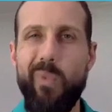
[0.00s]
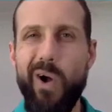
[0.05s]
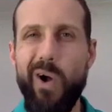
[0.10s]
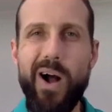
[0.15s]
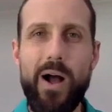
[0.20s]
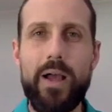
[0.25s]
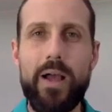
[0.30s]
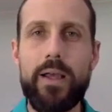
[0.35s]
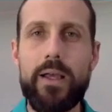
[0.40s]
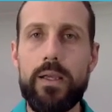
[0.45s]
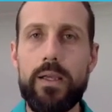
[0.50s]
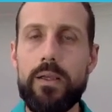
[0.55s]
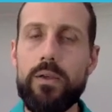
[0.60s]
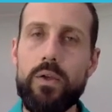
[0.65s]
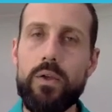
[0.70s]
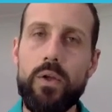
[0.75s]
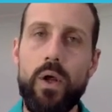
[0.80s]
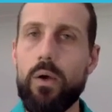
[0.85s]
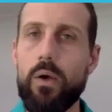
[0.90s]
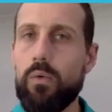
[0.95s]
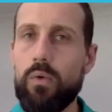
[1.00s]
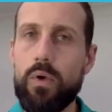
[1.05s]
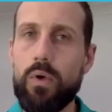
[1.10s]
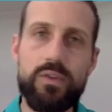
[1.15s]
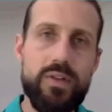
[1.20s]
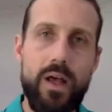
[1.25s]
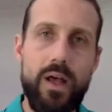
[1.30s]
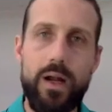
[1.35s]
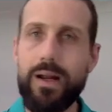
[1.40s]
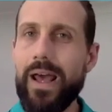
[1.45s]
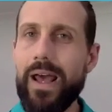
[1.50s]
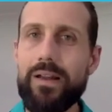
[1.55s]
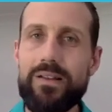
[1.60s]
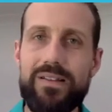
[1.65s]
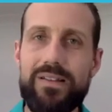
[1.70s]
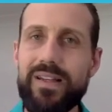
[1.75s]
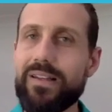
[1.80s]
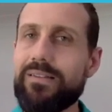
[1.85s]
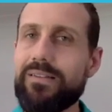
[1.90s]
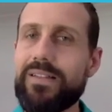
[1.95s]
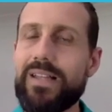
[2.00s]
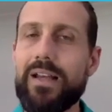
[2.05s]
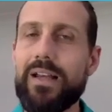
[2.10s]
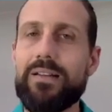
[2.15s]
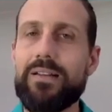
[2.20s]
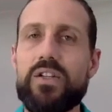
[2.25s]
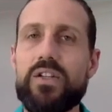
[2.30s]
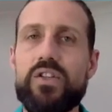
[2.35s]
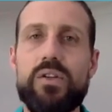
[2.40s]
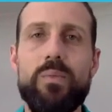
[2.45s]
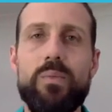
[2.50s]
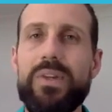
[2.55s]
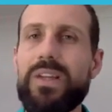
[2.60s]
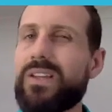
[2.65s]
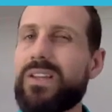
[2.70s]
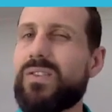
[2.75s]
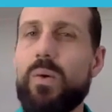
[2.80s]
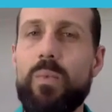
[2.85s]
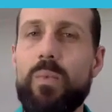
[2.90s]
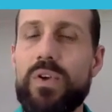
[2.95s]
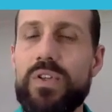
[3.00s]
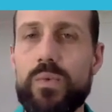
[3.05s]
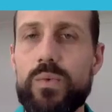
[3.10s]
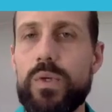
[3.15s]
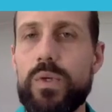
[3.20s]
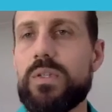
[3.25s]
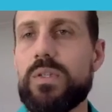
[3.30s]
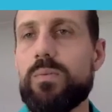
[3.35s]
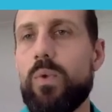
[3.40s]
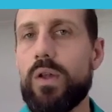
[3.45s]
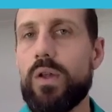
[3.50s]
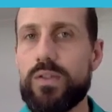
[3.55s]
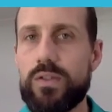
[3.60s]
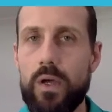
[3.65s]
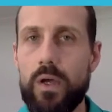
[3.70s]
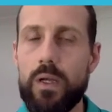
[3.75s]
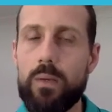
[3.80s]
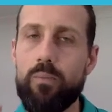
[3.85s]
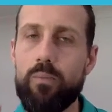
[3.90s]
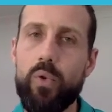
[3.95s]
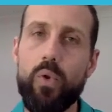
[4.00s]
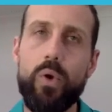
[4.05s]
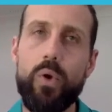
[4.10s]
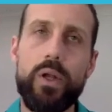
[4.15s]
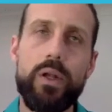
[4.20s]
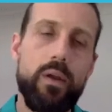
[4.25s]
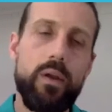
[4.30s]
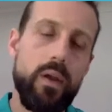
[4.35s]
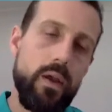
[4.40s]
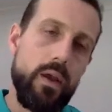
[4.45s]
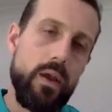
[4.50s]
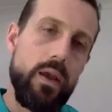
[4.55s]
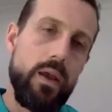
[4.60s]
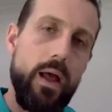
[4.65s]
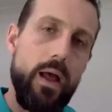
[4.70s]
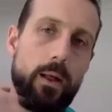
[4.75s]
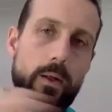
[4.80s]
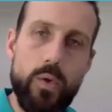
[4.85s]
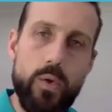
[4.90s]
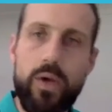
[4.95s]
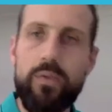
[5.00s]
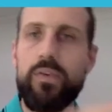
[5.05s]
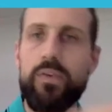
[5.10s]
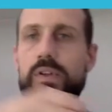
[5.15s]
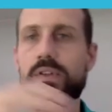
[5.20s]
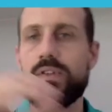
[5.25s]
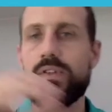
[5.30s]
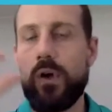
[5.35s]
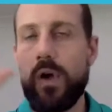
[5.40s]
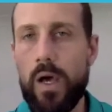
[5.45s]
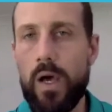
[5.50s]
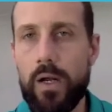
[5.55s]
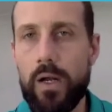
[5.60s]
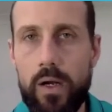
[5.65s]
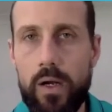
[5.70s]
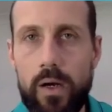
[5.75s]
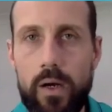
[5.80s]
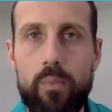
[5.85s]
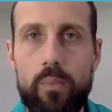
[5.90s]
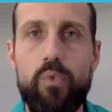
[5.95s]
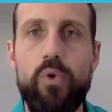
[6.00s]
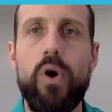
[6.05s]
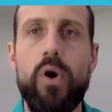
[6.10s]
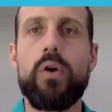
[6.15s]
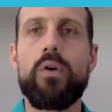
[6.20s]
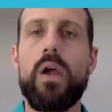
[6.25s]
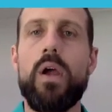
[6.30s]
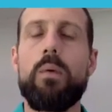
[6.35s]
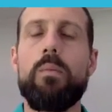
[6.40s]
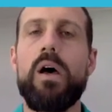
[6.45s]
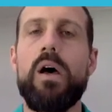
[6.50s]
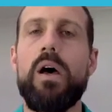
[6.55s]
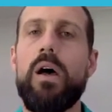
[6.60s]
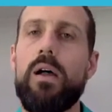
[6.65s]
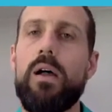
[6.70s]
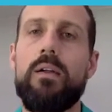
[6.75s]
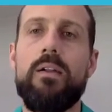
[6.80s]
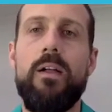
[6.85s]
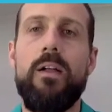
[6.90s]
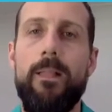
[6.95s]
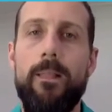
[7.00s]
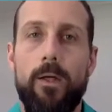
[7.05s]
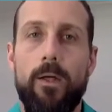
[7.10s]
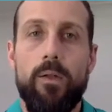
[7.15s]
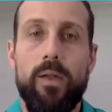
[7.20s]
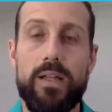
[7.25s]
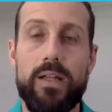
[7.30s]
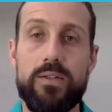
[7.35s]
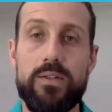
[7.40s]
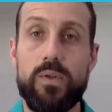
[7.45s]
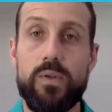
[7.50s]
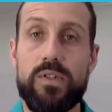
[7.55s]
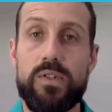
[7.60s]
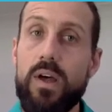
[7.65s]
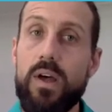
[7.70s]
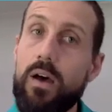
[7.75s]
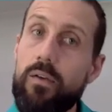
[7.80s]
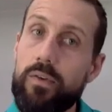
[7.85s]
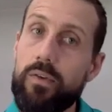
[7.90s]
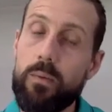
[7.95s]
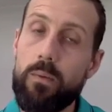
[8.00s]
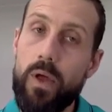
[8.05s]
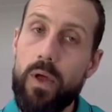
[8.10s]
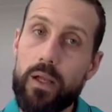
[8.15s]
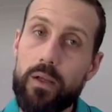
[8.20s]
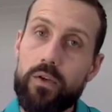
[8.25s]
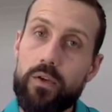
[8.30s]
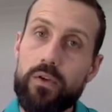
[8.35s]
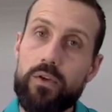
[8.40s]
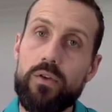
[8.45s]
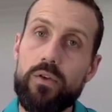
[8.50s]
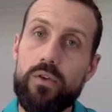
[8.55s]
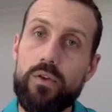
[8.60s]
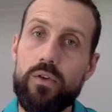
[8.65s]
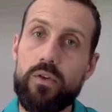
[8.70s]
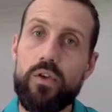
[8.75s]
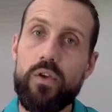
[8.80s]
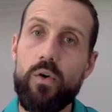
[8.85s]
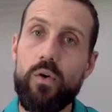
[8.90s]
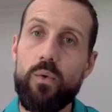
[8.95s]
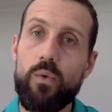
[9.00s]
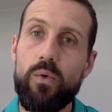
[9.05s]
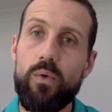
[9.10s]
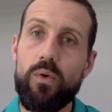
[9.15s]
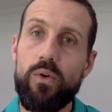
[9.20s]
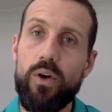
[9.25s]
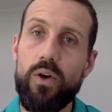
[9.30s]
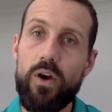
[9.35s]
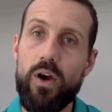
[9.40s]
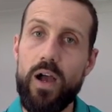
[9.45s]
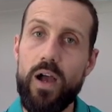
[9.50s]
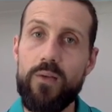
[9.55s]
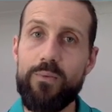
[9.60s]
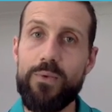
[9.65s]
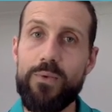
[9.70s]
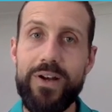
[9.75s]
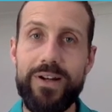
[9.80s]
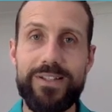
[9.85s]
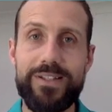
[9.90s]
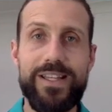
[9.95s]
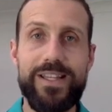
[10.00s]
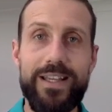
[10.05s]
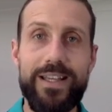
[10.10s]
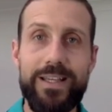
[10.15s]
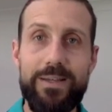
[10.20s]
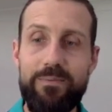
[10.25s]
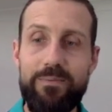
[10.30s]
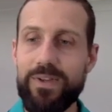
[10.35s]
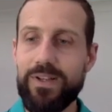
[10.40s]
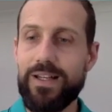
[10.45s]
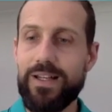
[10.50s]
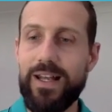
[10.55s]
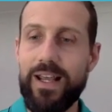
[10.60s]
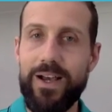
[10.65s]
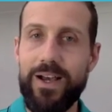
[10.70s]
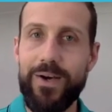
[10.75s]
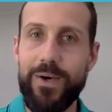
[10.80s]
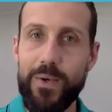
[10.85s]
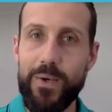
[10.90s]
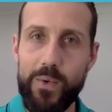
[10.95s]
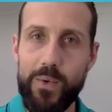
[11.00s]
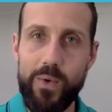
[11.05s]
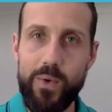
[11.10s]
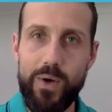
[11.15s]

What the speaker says: I started out as a technician, but that's not my sweet spot. So I'd employed a graphic designer, a programmer, all that sort of stuff. And I'm like, cool, all right, we've got a team. Now,